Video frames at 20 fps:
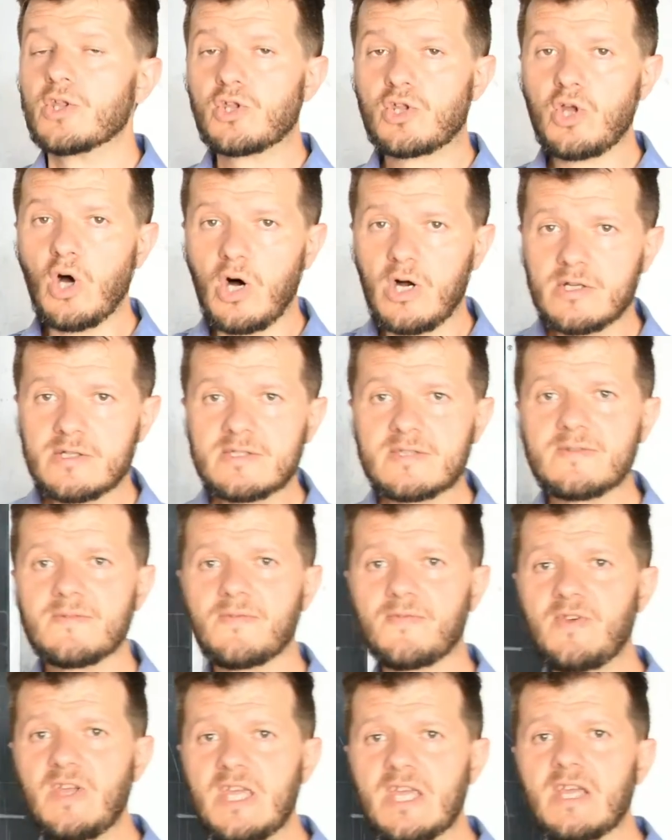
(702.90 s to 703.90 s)
Don't
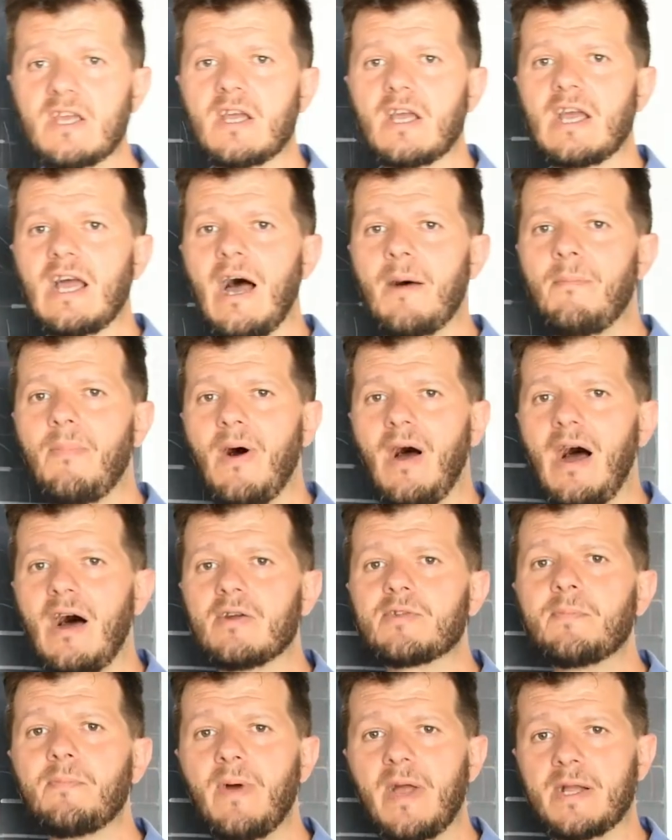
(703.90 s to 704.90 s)
think
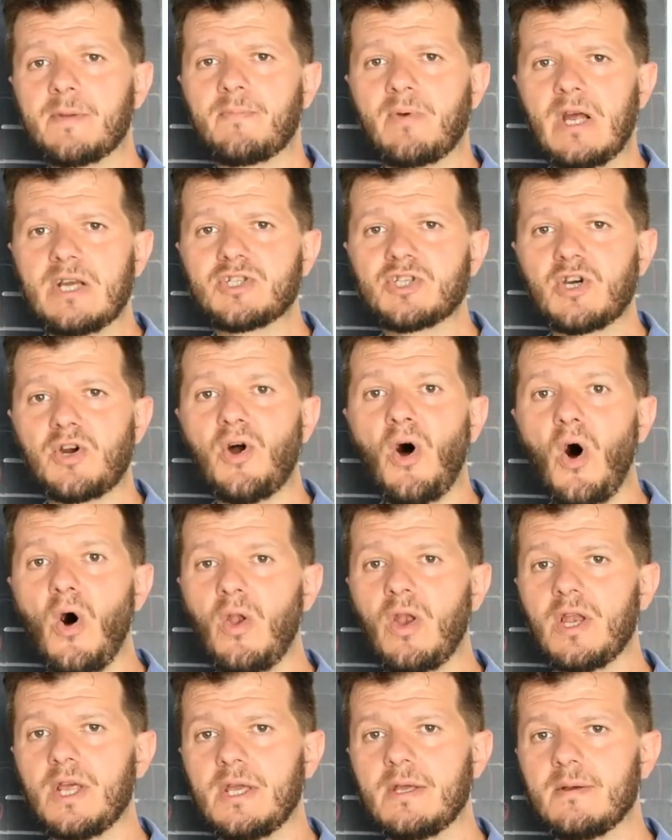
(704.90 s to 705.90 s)
about back pressure
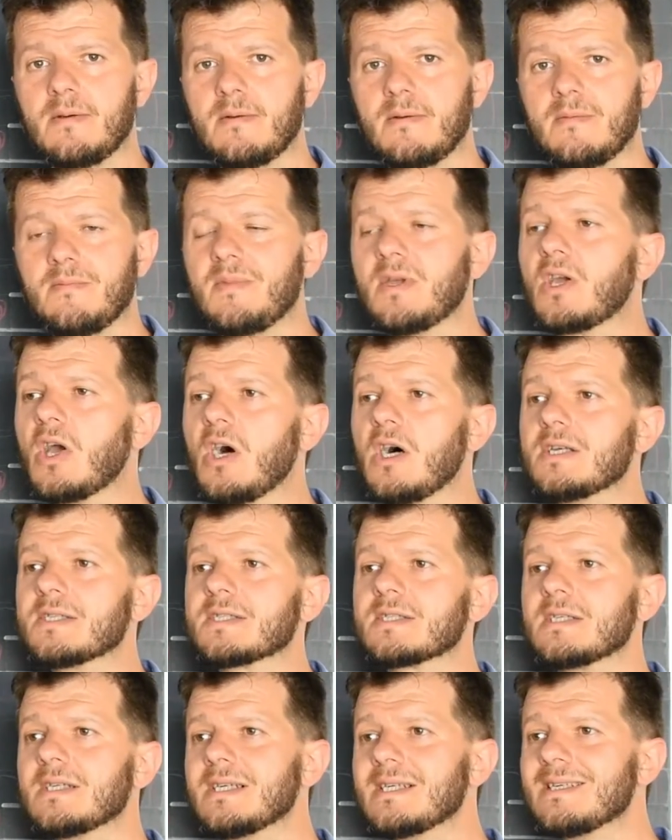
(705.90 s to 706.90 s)
only,
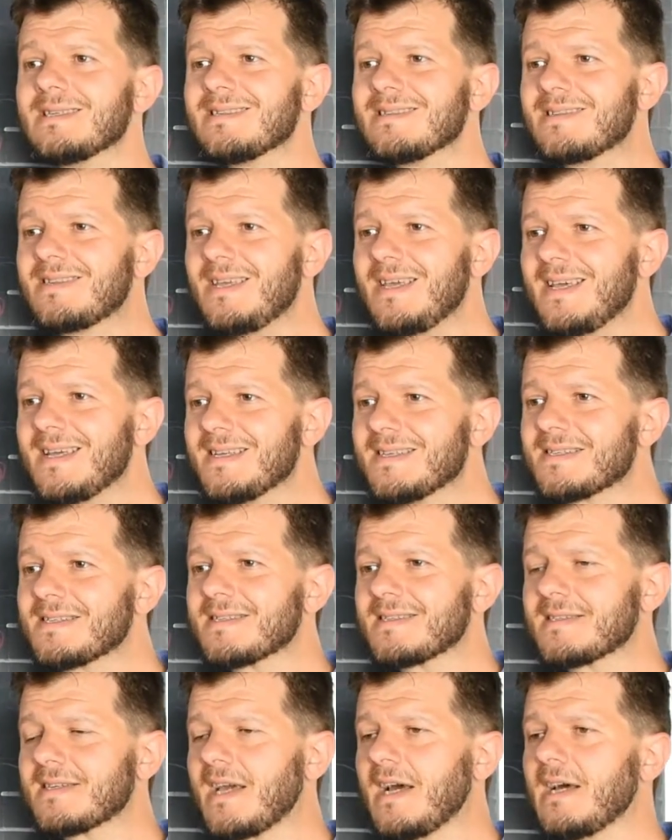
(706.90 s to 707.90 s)
because
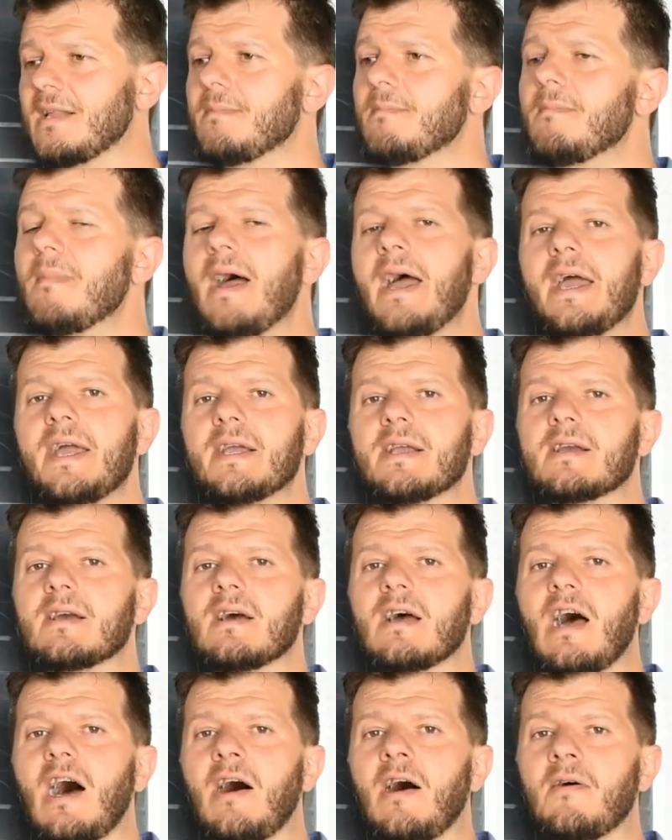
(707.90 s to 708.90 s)
this can make
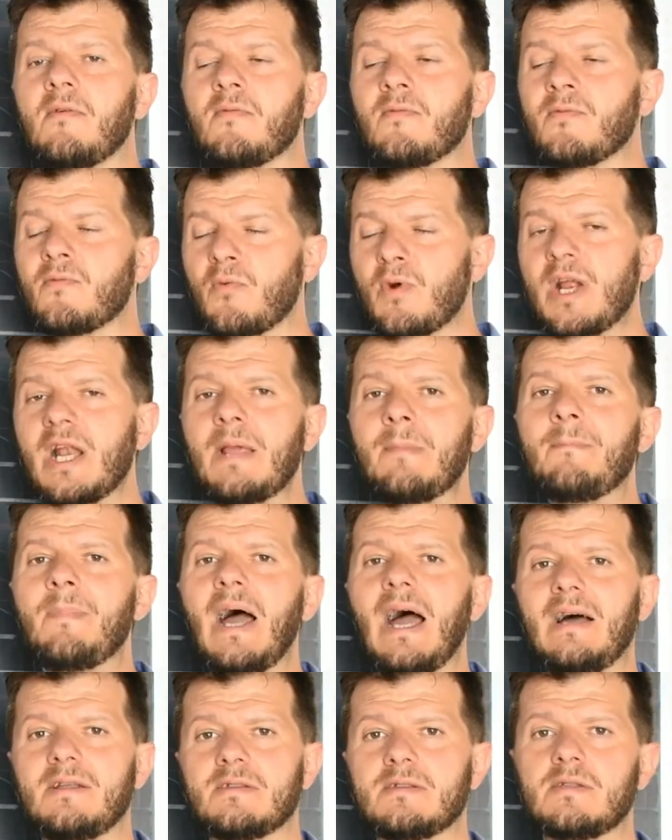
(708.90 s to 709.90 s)
a really
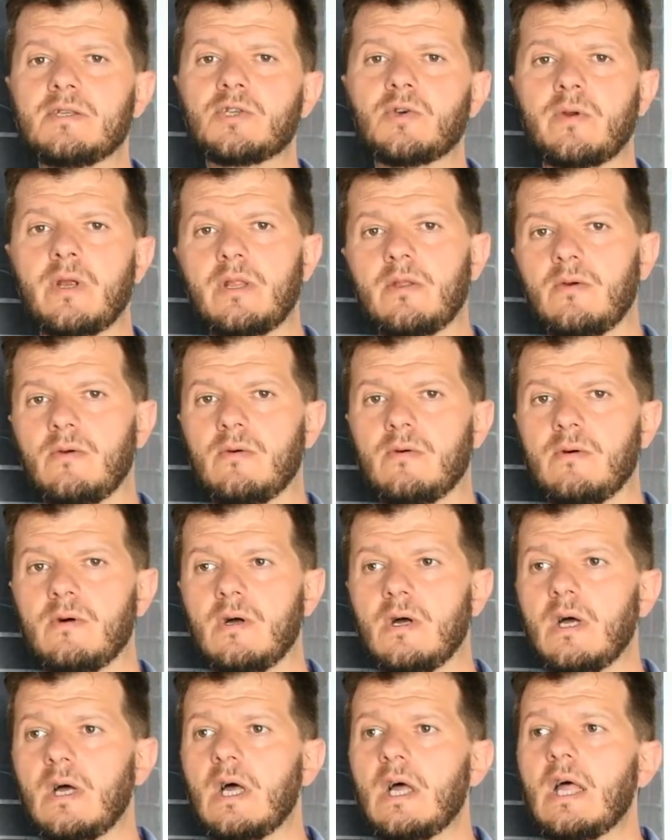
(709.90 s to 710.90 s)
bad didgeridoo.
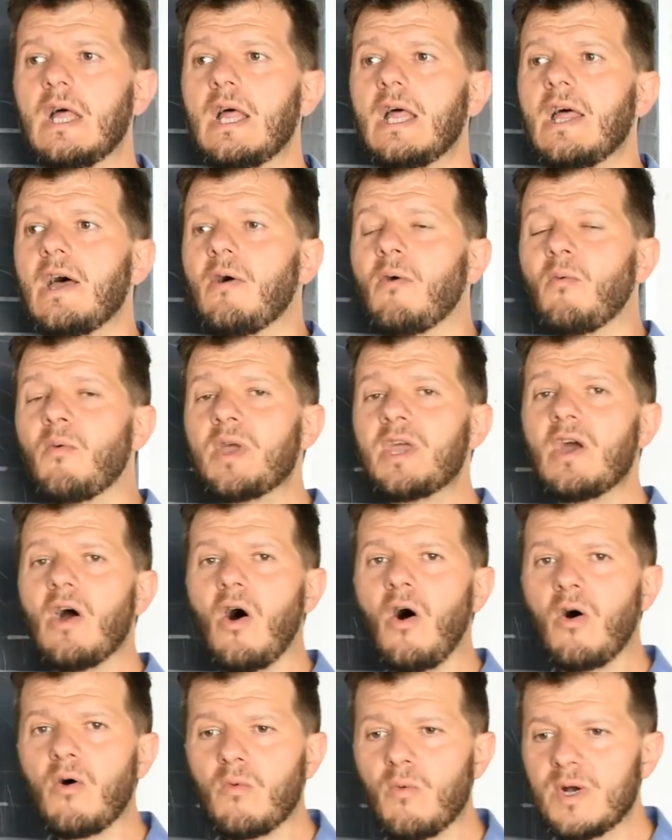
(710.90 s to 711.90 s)
We
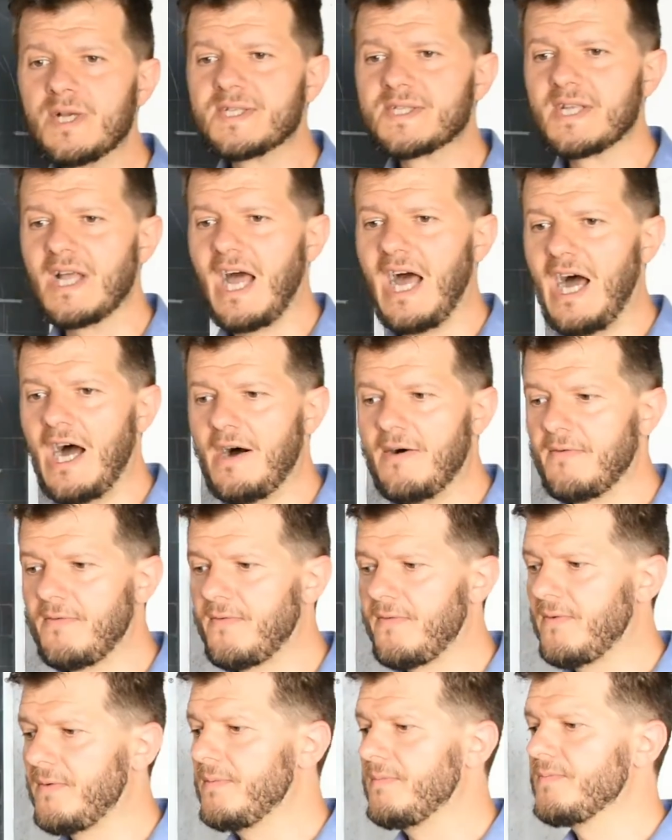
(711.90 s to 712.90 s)
always have
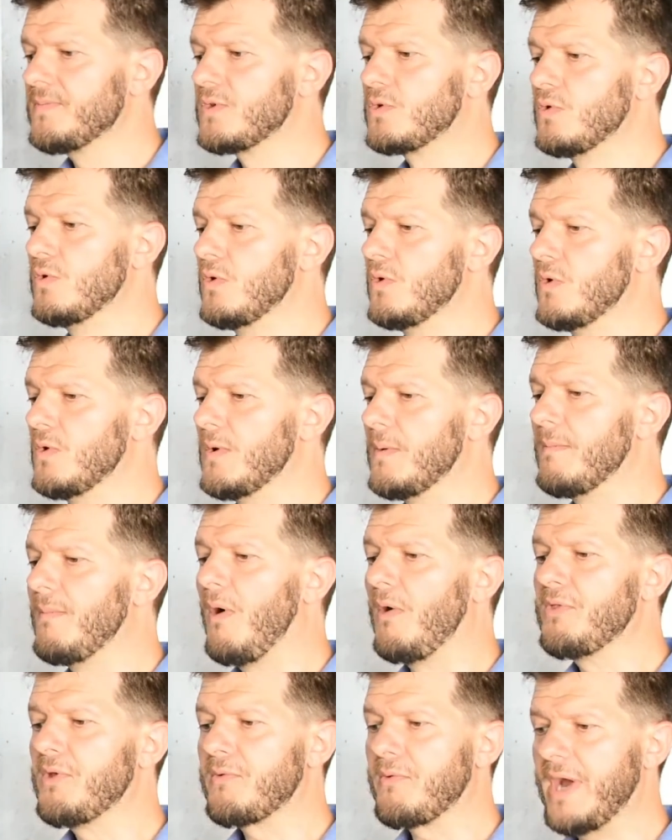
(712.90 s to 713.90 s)
to
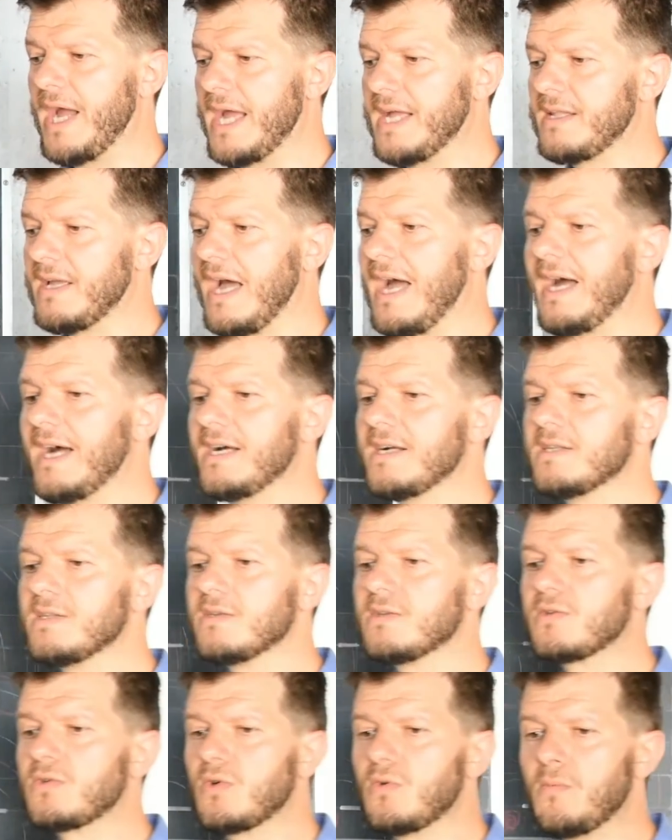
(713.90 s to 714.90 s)
moderate
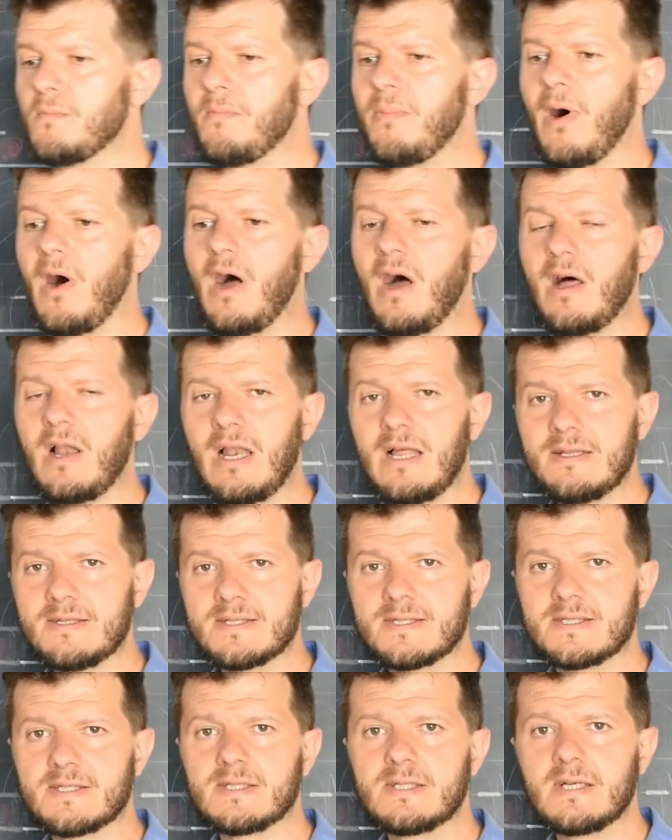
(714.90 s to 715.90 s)
and to
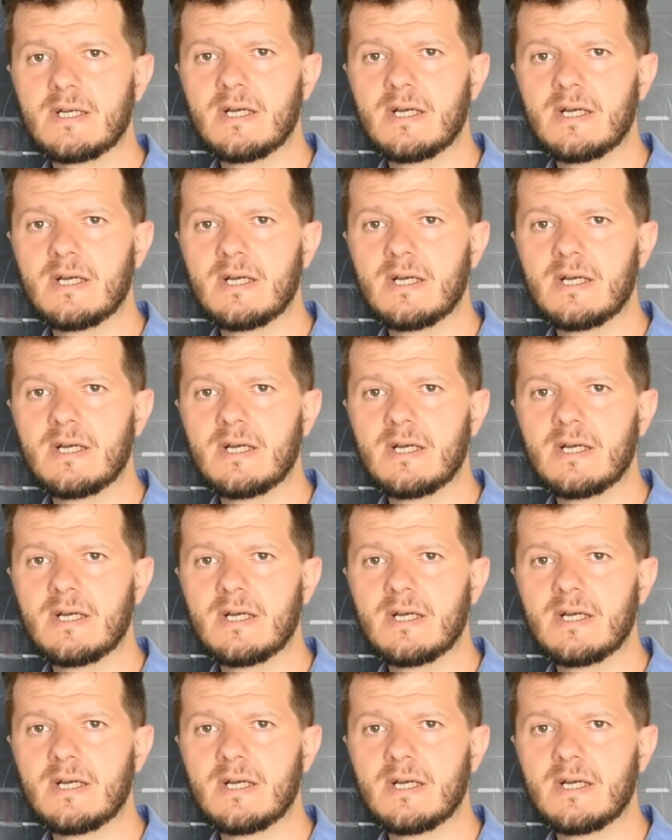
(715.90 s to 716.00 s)
balance